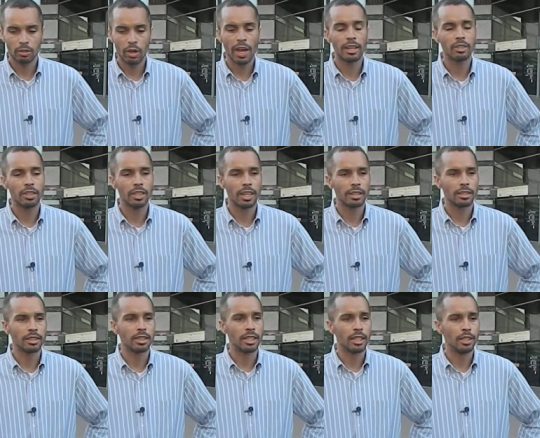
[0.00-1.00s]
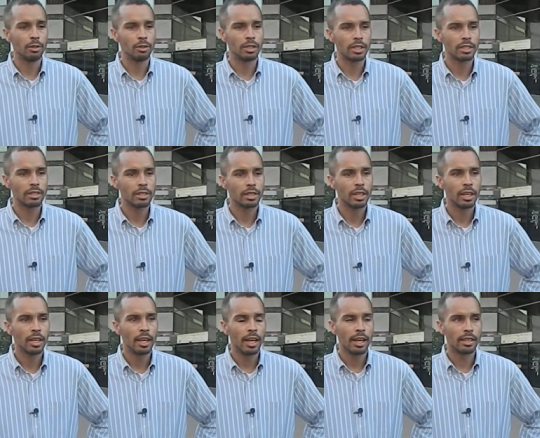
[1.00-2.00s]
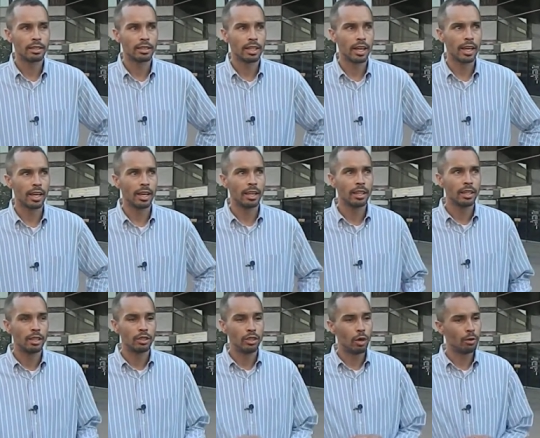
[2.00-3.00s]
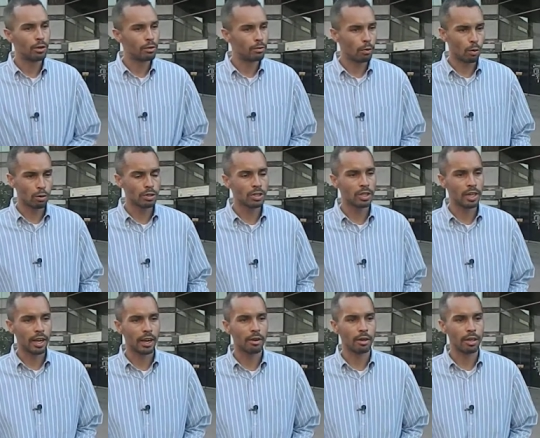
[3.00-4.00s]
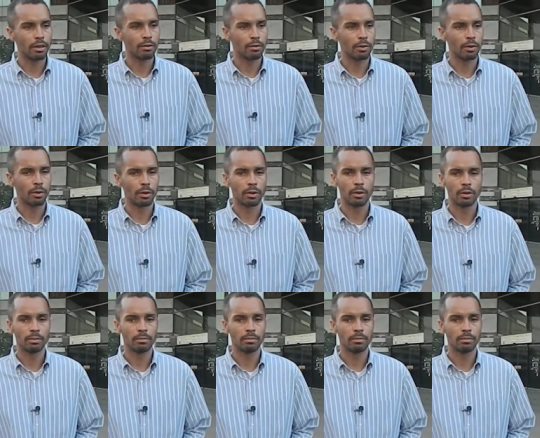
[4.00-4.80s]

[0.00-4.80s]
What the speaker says: strategy that the city uses is they don't enforce in an area for